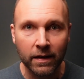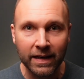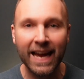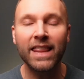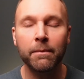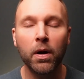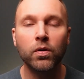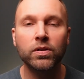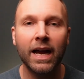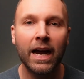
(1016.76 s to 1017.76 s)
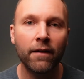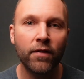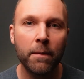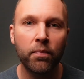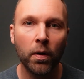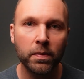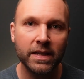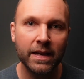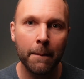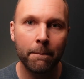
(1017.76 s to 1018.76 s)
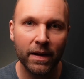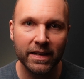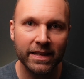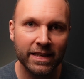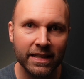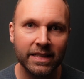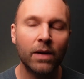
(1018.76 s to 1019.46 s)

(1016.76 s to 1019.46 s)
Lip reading: get the most out of their property businesses,